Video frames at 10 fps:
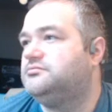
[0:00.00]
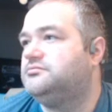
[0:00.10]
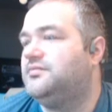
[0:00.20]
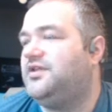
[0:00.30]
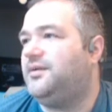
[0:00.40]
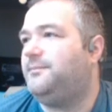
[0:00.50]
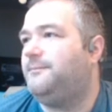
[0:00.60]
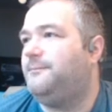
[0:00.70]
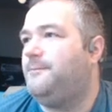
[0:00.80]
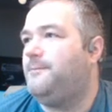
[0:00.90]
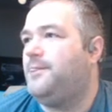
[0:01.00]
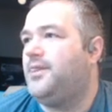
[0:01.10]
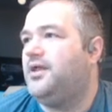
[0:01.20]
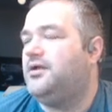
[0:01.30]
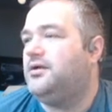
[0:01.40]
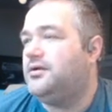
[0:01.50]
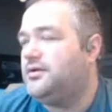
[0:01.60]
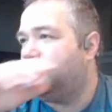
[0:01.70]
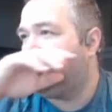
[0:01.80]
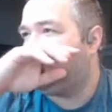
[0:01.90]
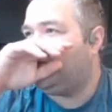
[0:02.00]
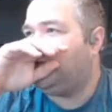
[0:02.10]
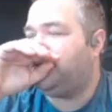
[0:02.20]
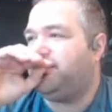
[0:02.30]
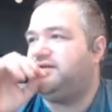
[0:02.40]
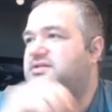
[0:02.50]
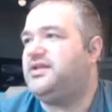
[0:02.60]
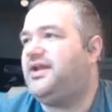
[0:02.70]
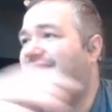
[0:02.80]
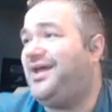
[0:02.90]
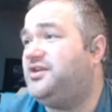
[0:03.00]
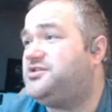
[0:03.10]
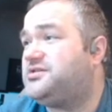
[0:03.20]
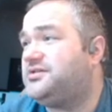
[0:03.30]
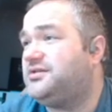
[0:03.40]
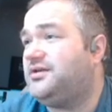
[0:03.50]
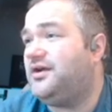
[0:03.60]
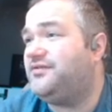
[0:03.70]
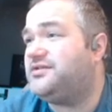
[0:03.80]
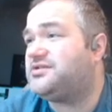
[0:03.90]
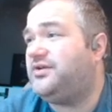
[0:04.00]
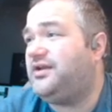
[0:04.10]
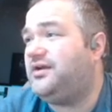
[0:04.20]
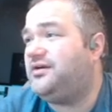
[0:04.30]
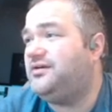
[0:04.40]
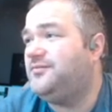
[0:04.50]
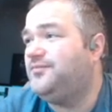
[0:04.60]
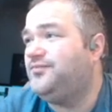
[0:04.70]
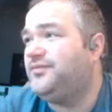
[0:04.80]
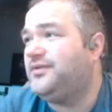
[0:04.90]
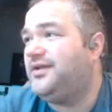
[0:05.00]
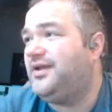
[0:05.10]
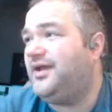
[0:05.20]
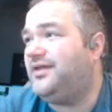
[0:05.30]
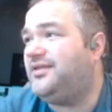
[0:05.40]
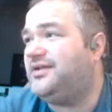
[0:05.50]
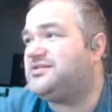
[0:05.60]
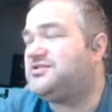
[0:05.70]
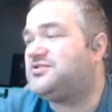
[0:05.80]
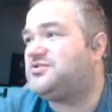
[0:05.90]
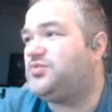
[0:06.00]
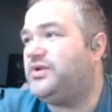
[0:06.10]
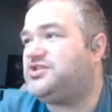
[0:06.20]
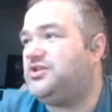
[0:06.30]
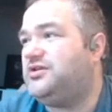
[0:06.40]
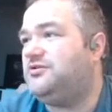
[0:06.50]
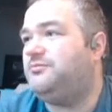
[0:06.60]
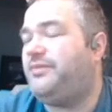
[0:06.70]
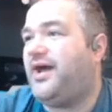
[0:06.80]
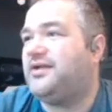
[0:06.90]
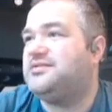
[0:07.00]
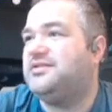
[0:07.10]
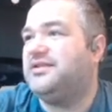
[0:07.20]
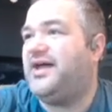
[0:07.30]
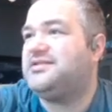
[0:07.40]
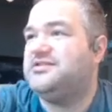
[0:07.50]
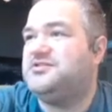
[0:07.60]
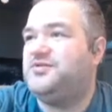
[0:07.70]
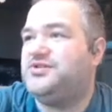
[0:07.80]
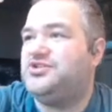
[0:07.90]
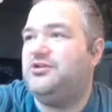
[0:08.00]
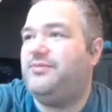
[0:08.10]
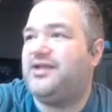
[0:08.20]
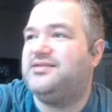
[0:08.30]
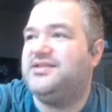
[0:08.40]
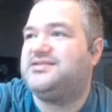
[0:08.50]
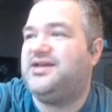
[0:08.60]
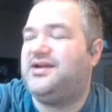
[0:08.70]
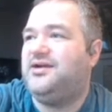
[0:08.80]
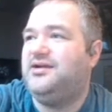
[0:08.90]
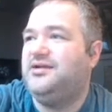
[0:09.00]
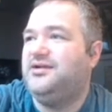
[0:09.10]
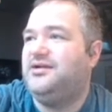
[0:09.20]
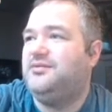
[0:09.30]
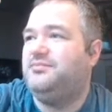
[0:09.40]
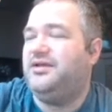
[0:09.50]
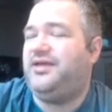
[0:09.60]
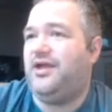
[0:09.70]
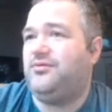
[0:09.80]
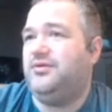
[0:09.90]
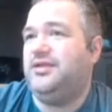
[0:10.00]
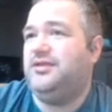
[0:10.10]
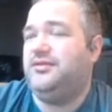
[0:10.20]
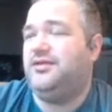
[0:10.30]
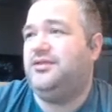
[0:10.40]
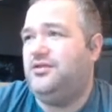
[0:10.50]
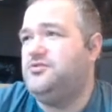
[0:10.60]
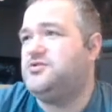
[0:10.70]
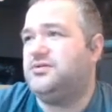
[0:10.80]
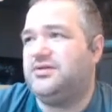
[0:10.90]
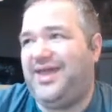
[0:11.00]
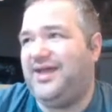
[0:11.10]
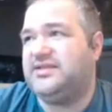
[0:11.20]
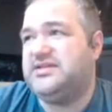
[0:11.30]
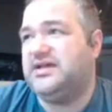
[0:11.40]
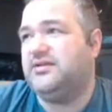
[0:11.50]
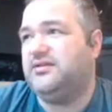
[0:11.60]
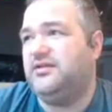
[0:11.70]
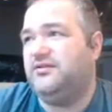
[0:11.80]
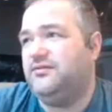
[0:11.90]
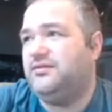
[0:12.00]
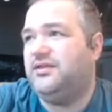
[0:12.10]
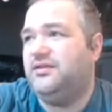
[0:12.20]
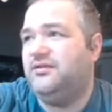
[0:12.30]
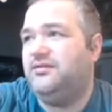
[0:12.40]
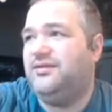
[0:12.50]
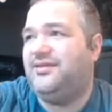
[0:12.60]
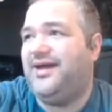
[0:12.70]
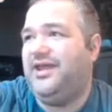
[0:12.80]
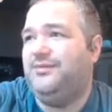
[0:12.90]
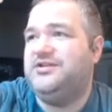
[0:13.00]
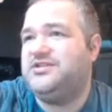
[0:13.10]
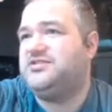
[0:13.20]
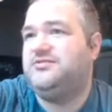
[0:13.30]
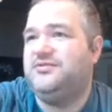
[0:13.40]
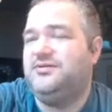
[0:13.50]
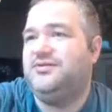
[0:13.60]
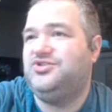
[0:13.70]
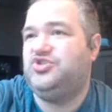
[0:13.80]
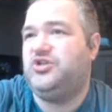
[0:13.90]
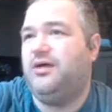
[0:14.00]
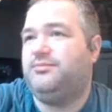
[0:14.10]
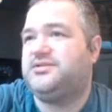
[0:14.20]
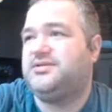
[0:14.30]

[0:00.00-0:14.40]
Yep. So you're reaching that edge of the screen here, and then it's switching you back to the center, but you can't really, the user can't tell that image has jumped